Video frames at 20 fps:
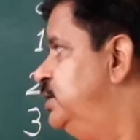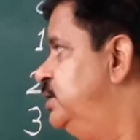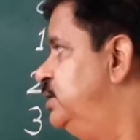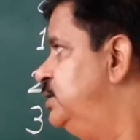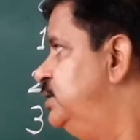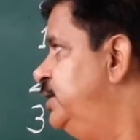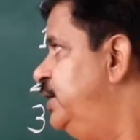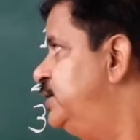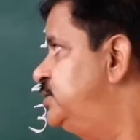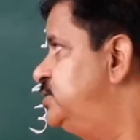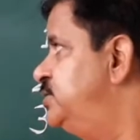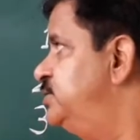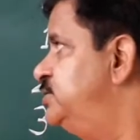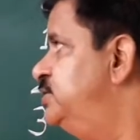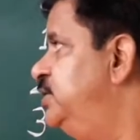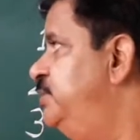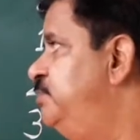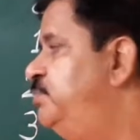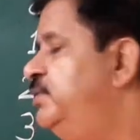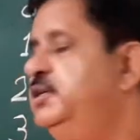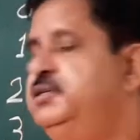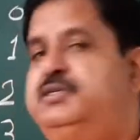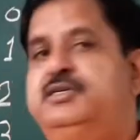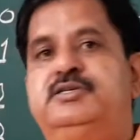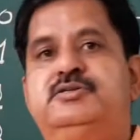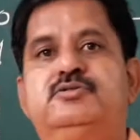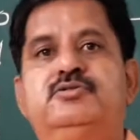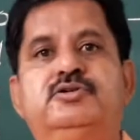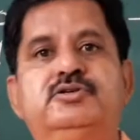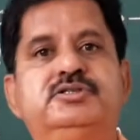Next is the
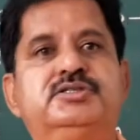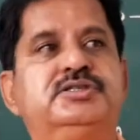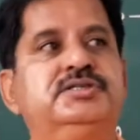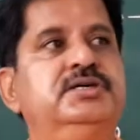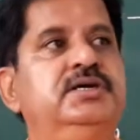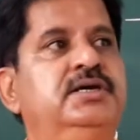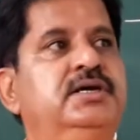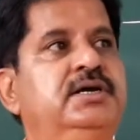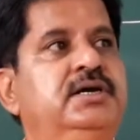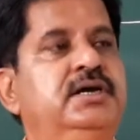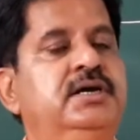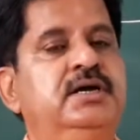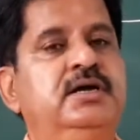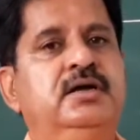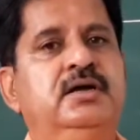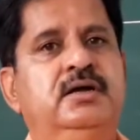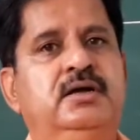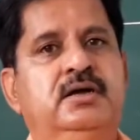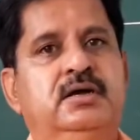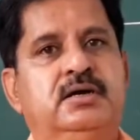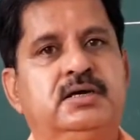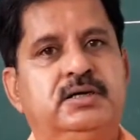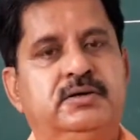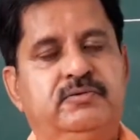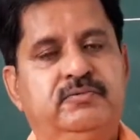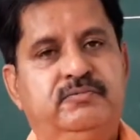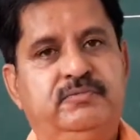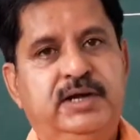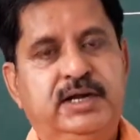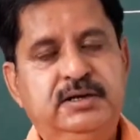implicit cost.
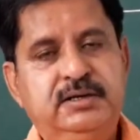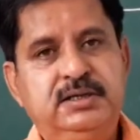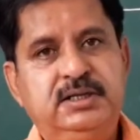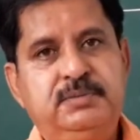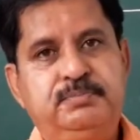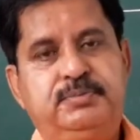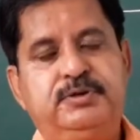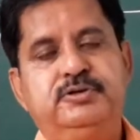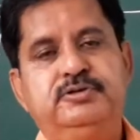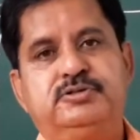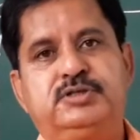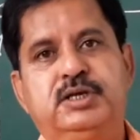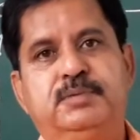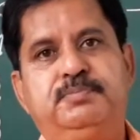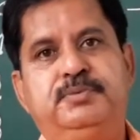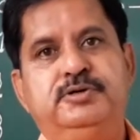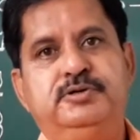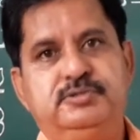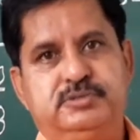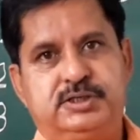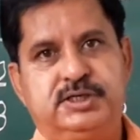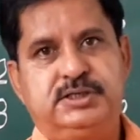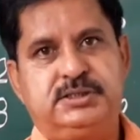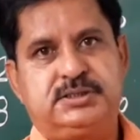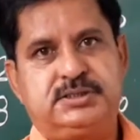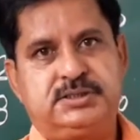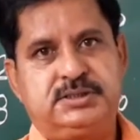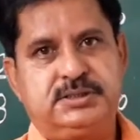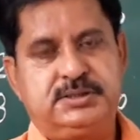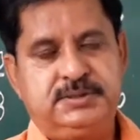When the producer
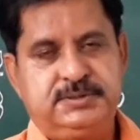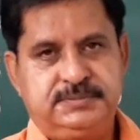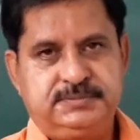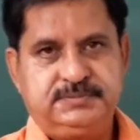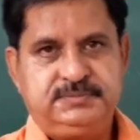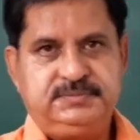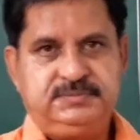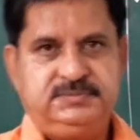produces,